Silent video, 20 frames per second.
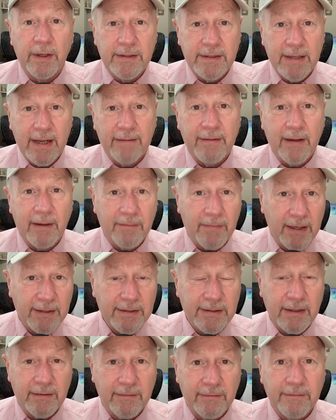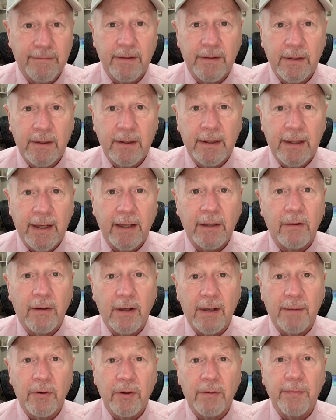is to have that mindset of, hey, look,
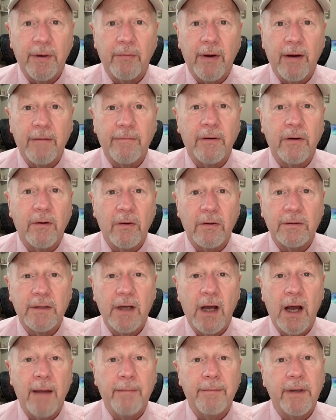I'm going to be around for a long time.